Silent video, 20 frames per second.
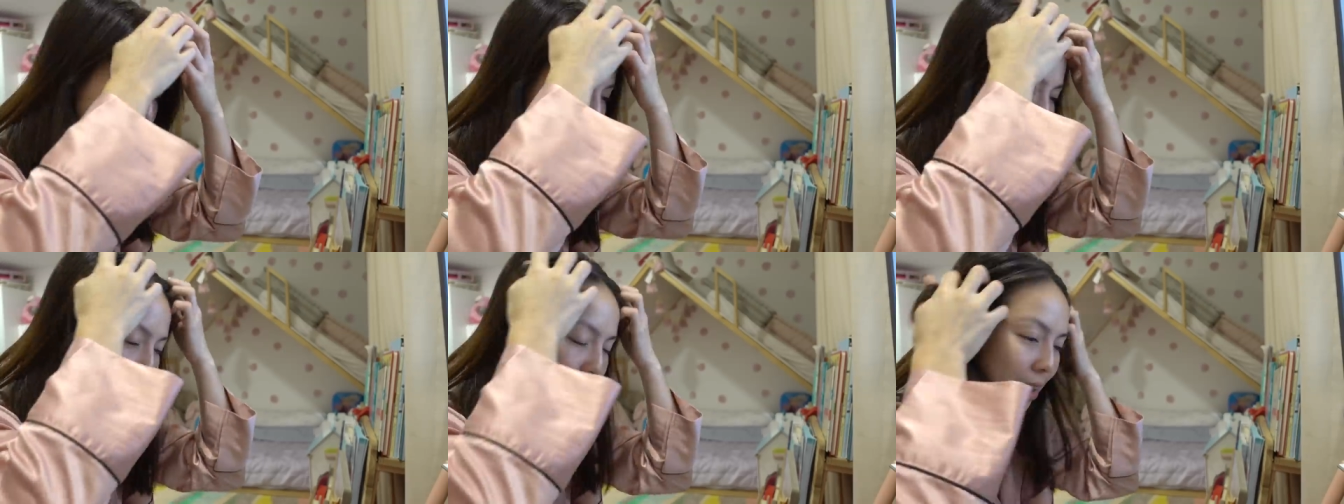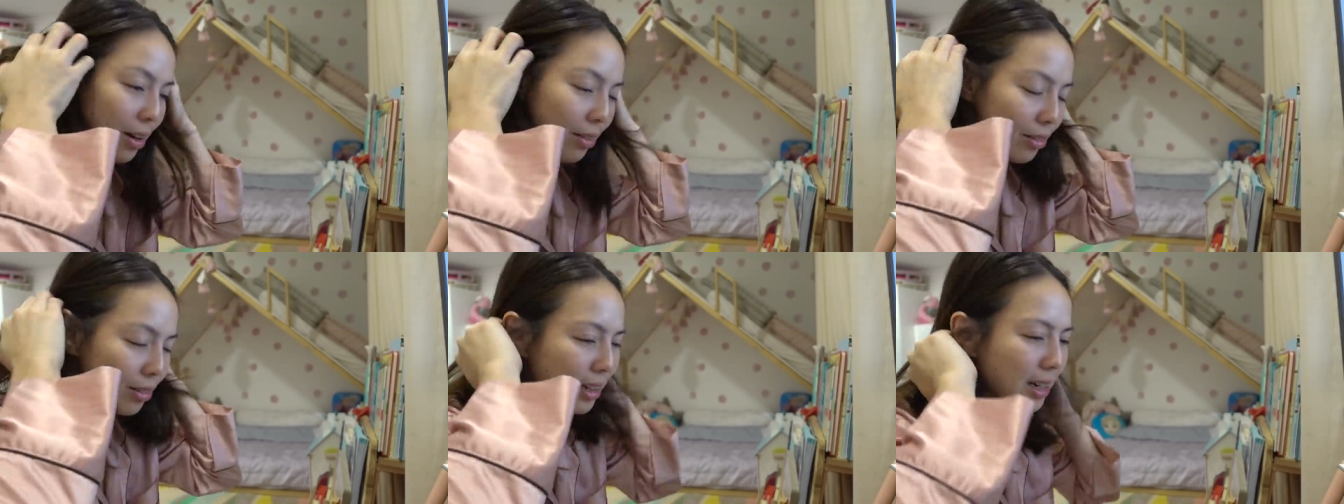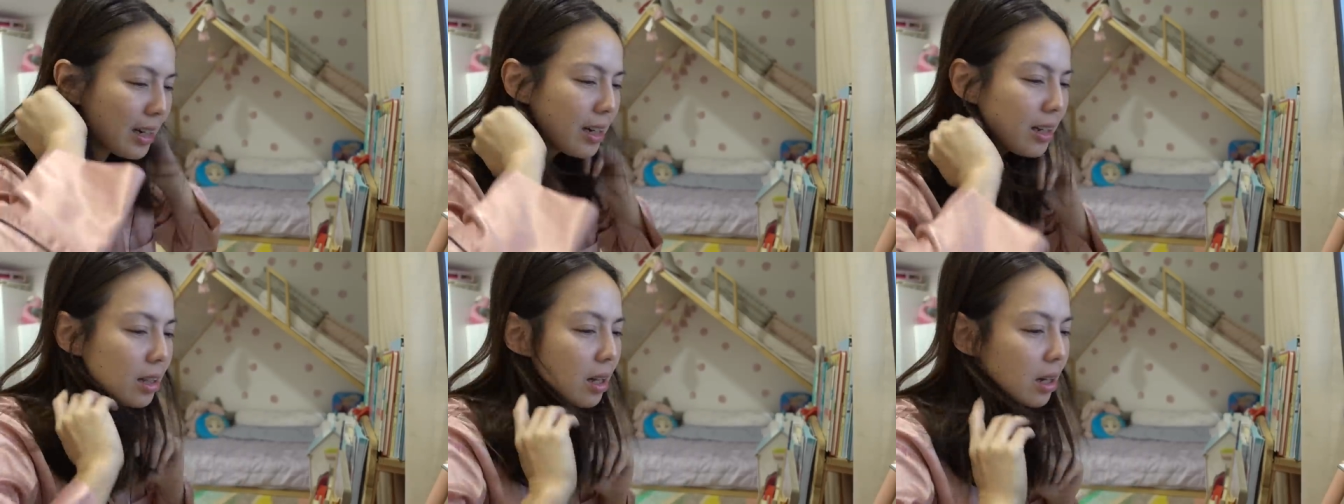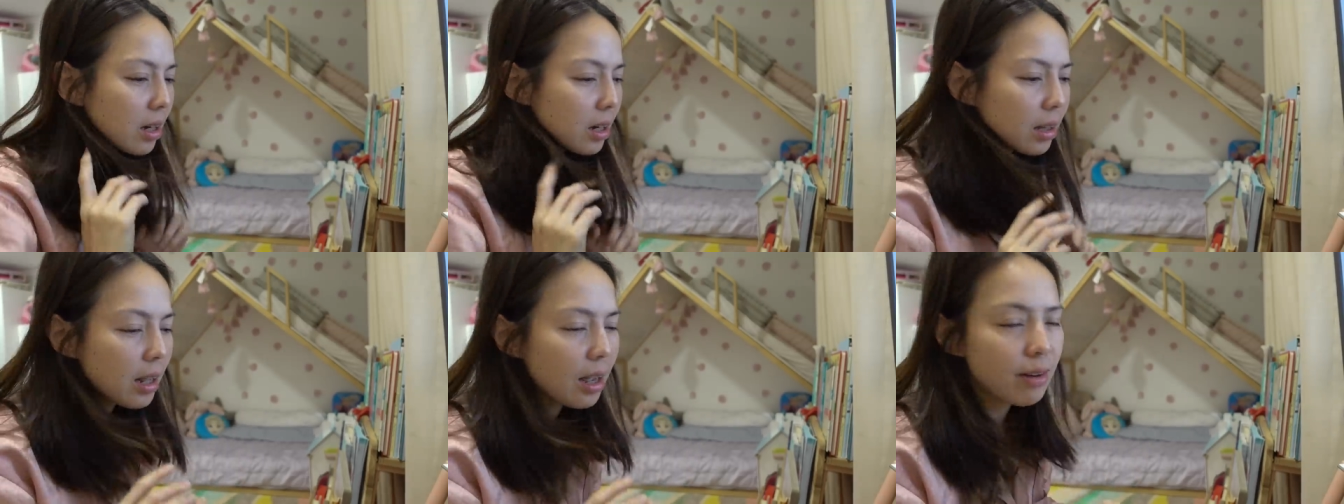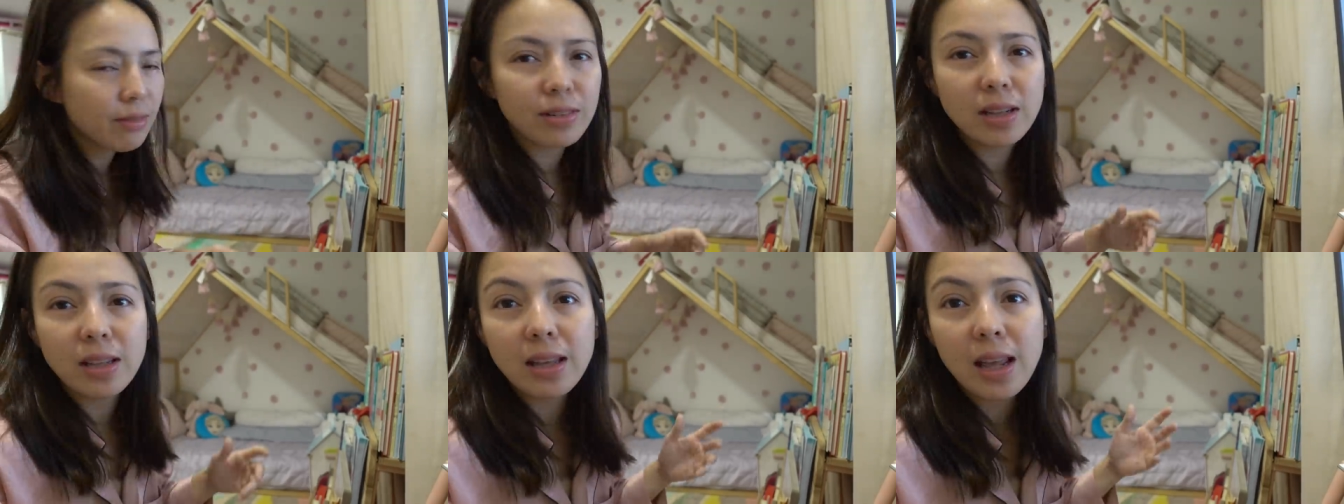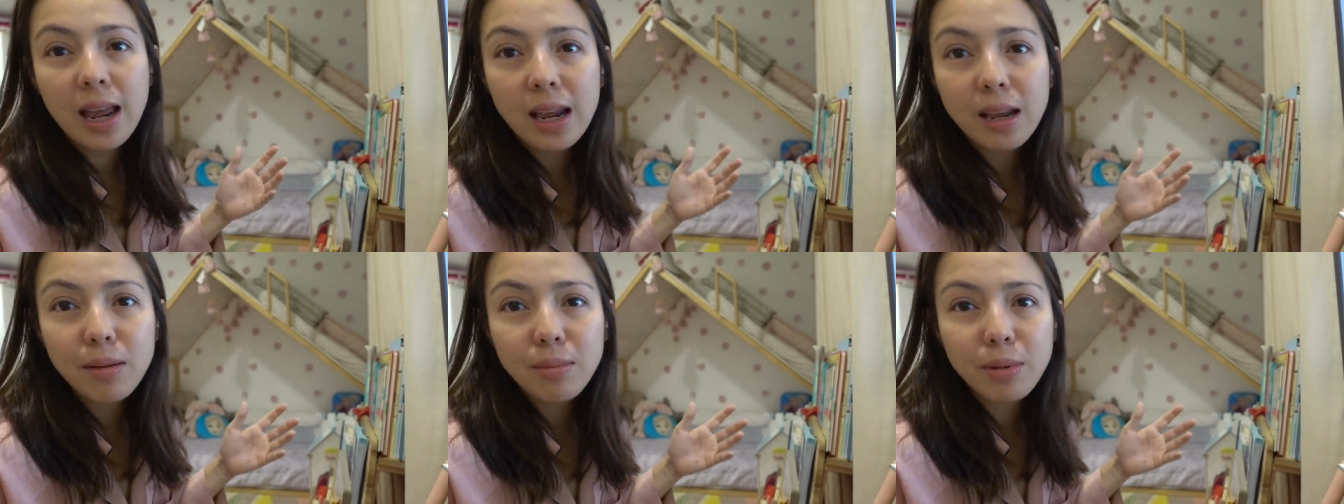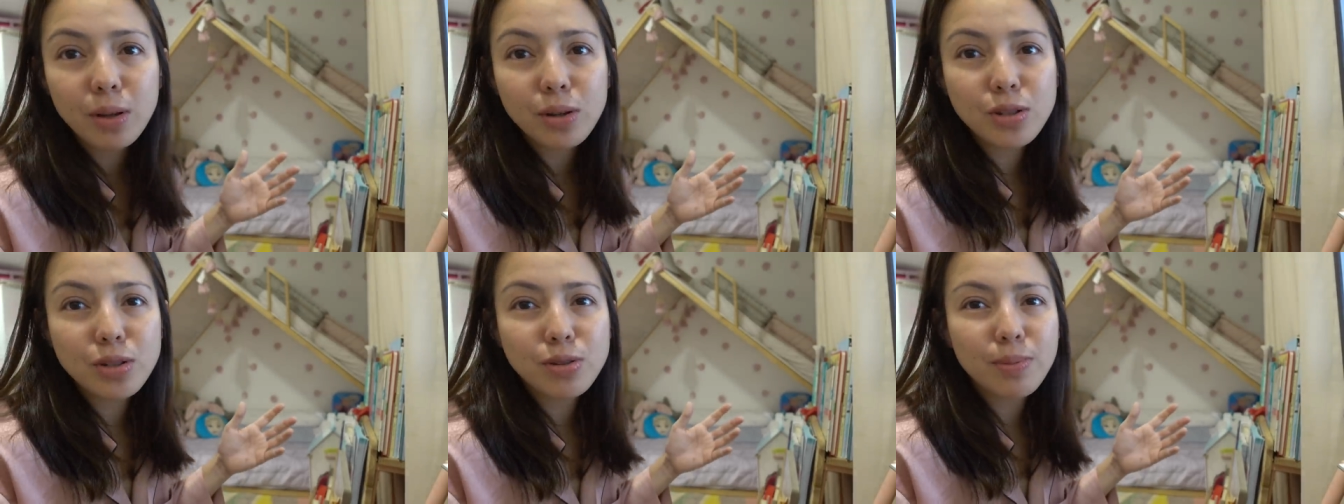I've never really done it every day
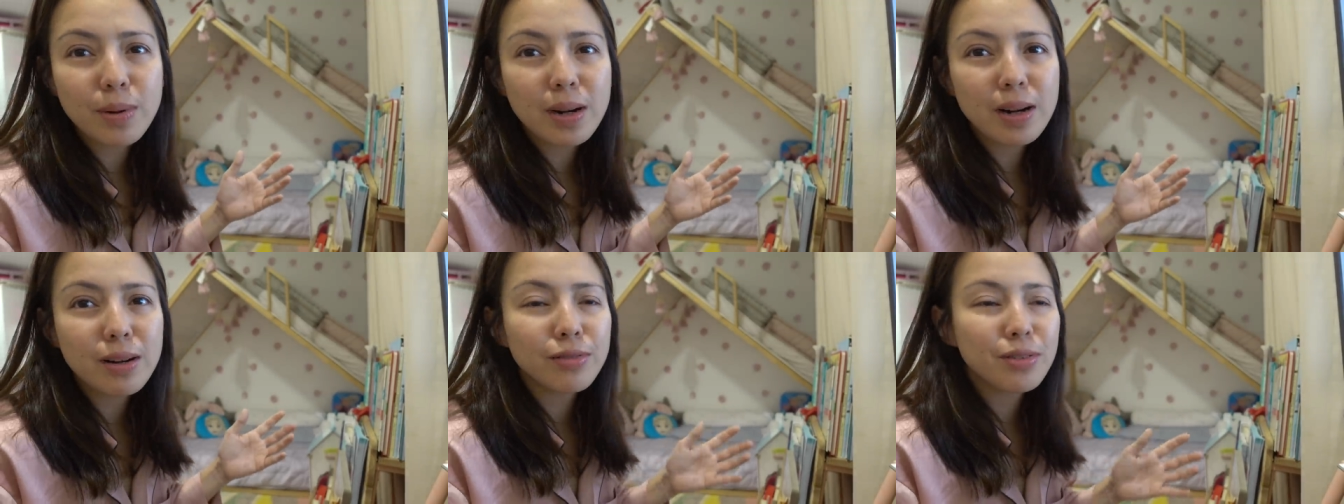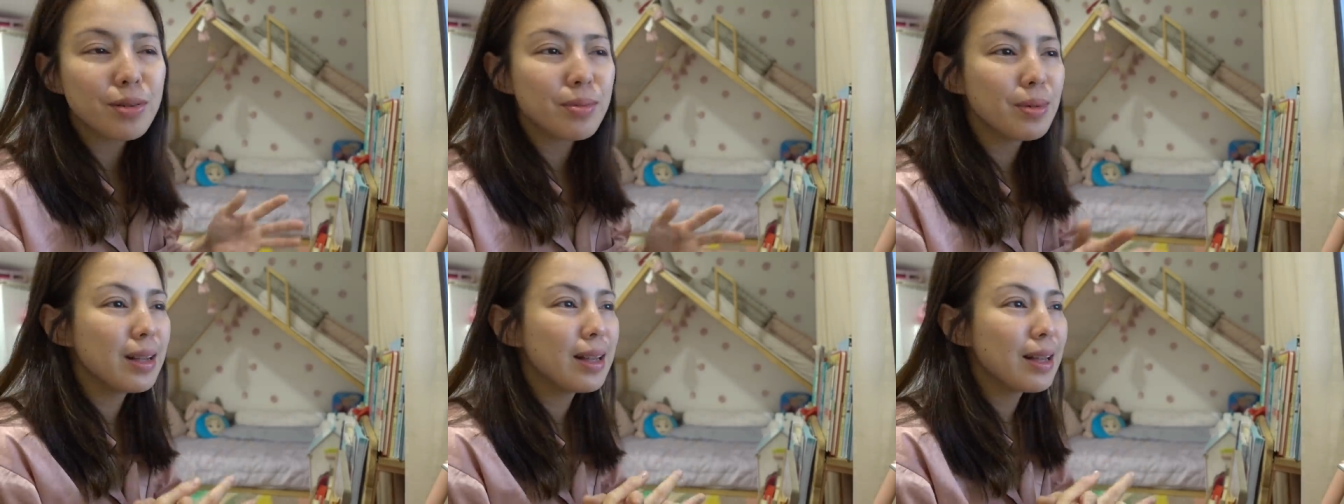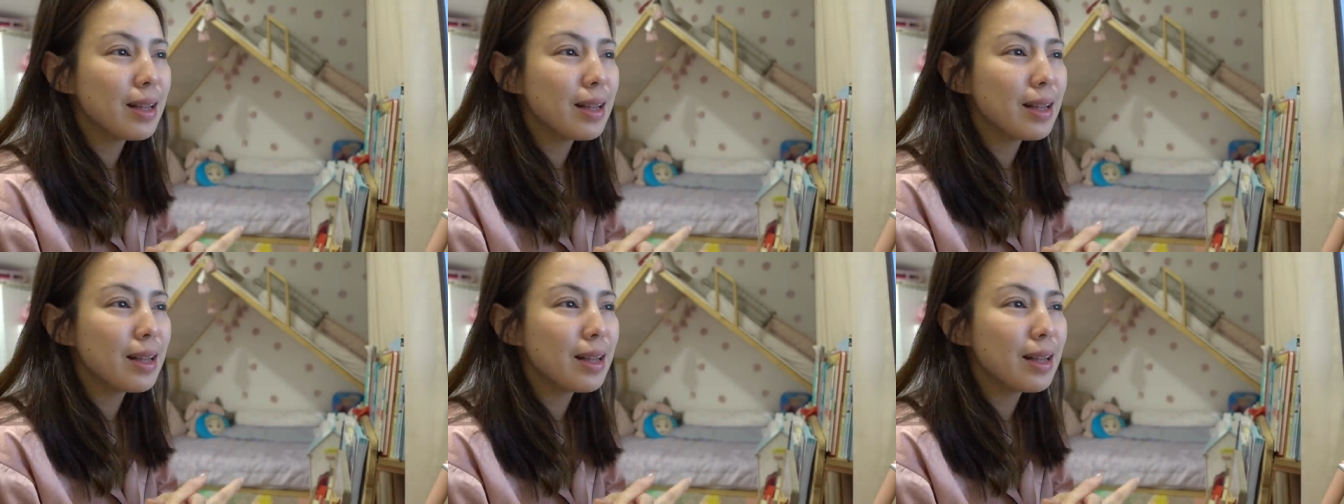because for me,